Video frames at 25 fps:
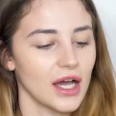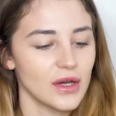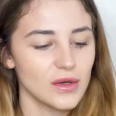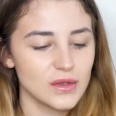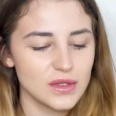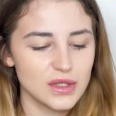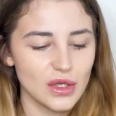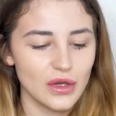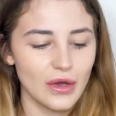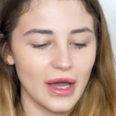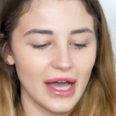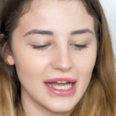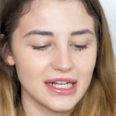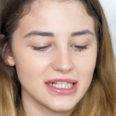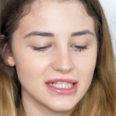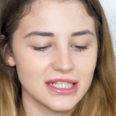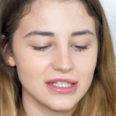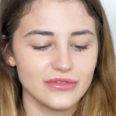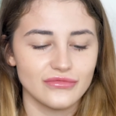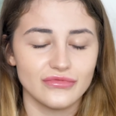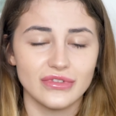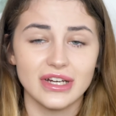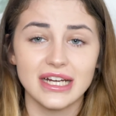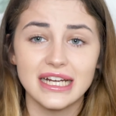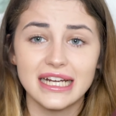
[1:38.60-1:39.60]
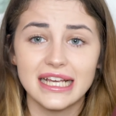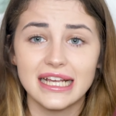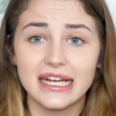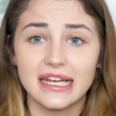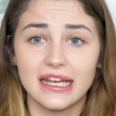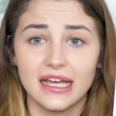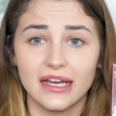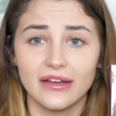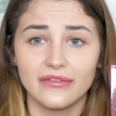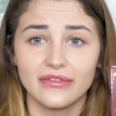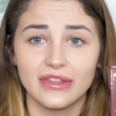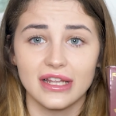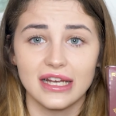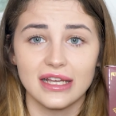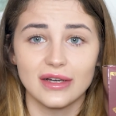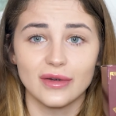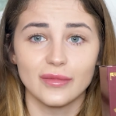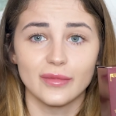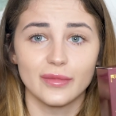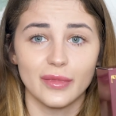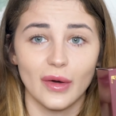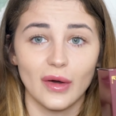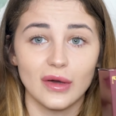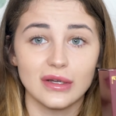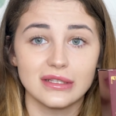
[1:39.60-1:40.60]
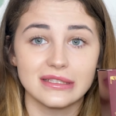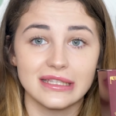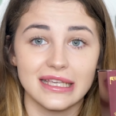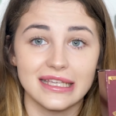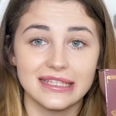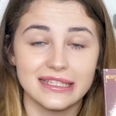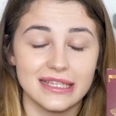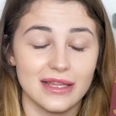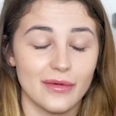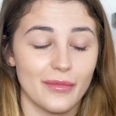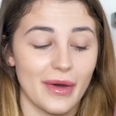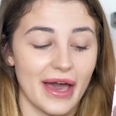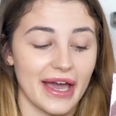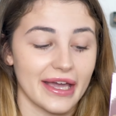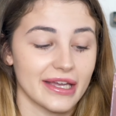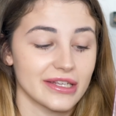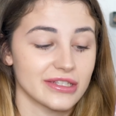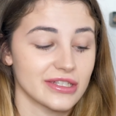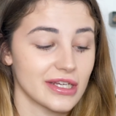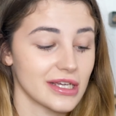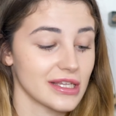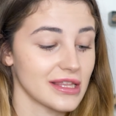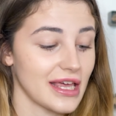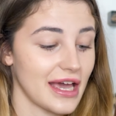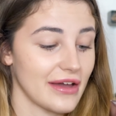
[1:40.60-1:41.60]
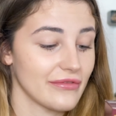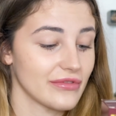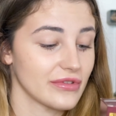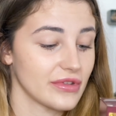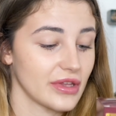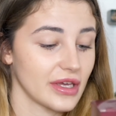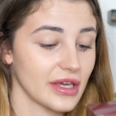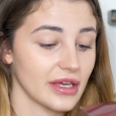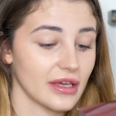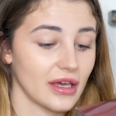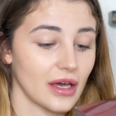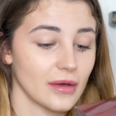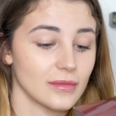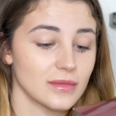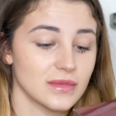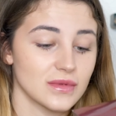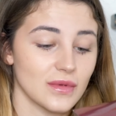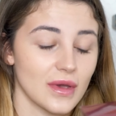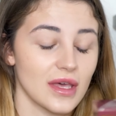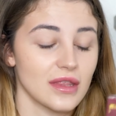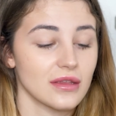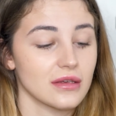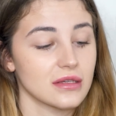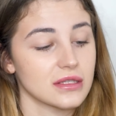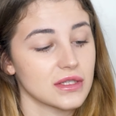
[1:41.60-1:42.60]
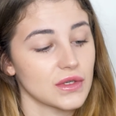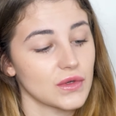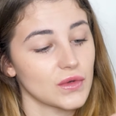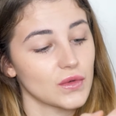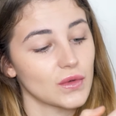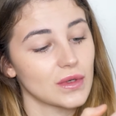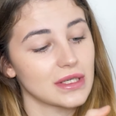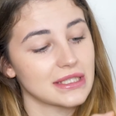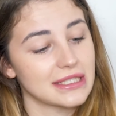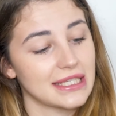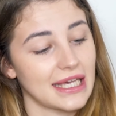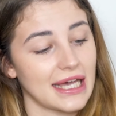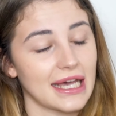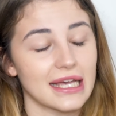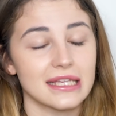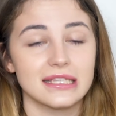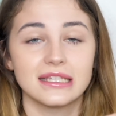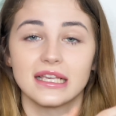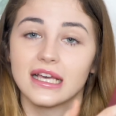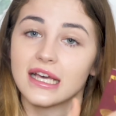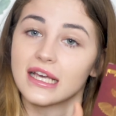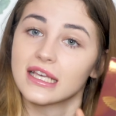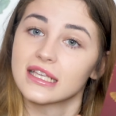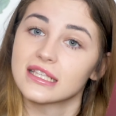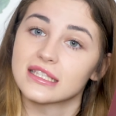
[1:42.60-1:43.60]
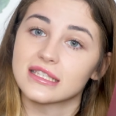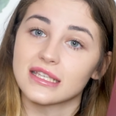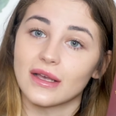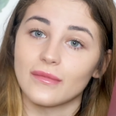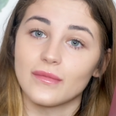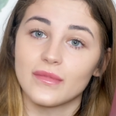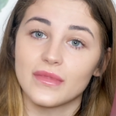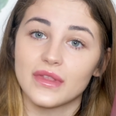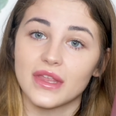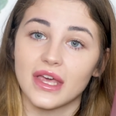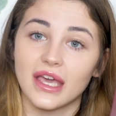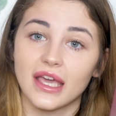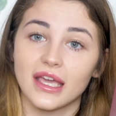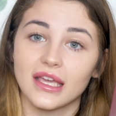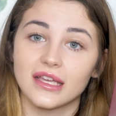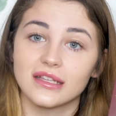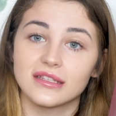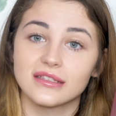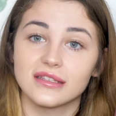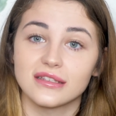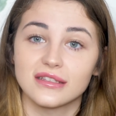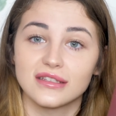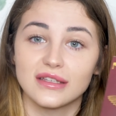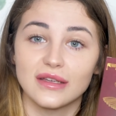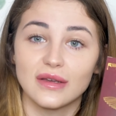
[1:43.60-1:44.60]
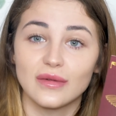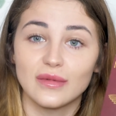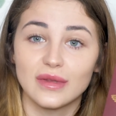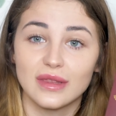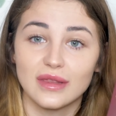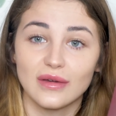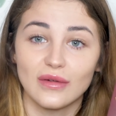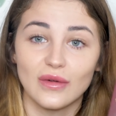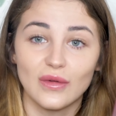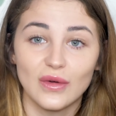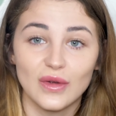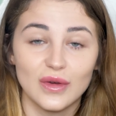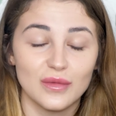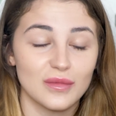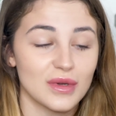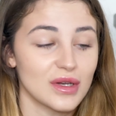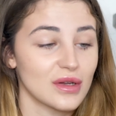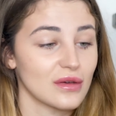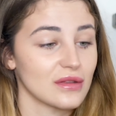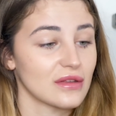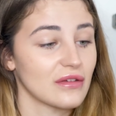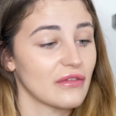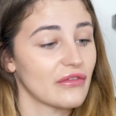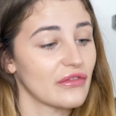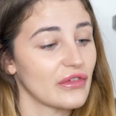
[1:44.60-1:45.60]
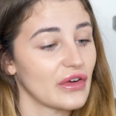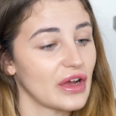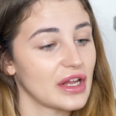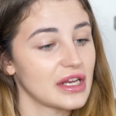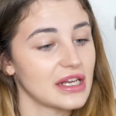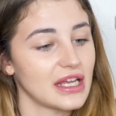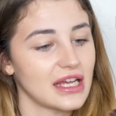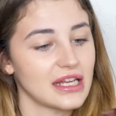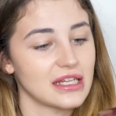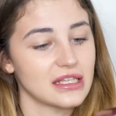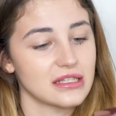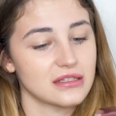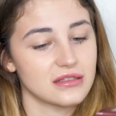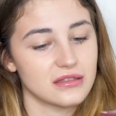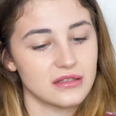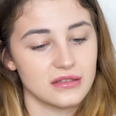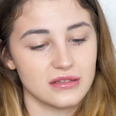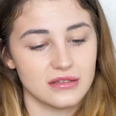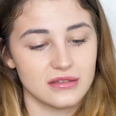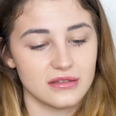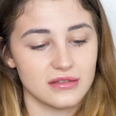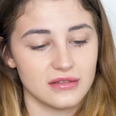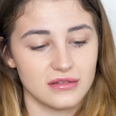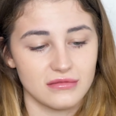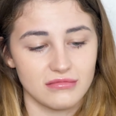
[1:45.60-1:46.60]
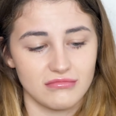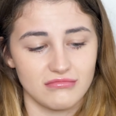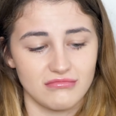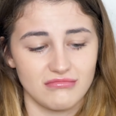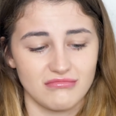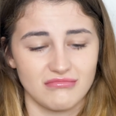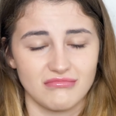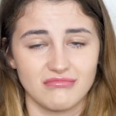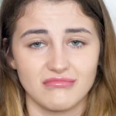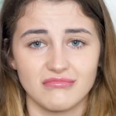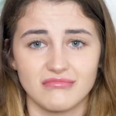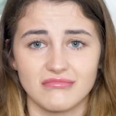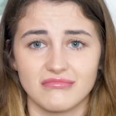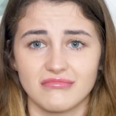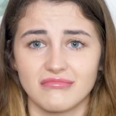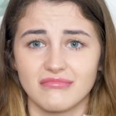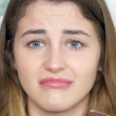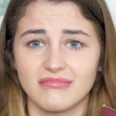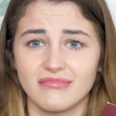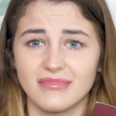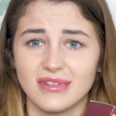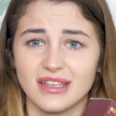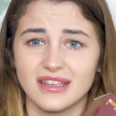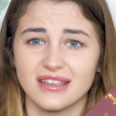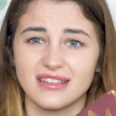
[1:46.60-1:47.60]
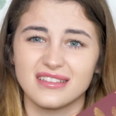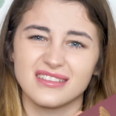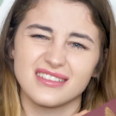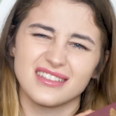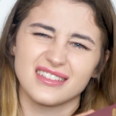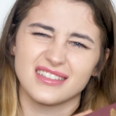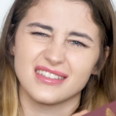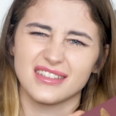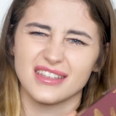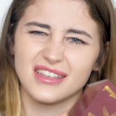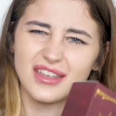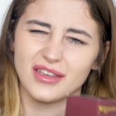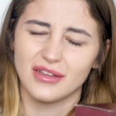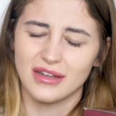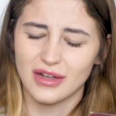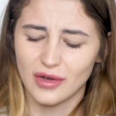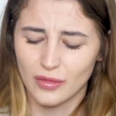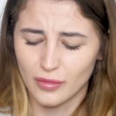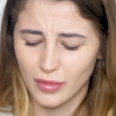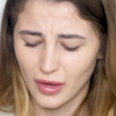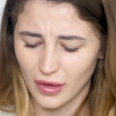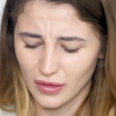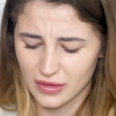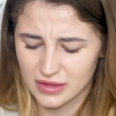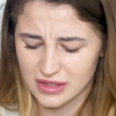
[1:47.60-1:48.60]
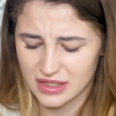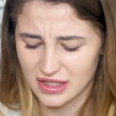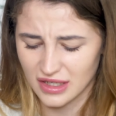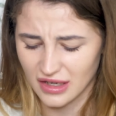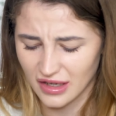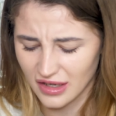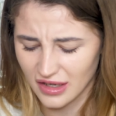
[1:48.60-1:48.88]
I also actually really love the little boxes and the packaging that everything comes with because it always has something to do with the ornament on the front, and it's just, I think it's just a cute little box, you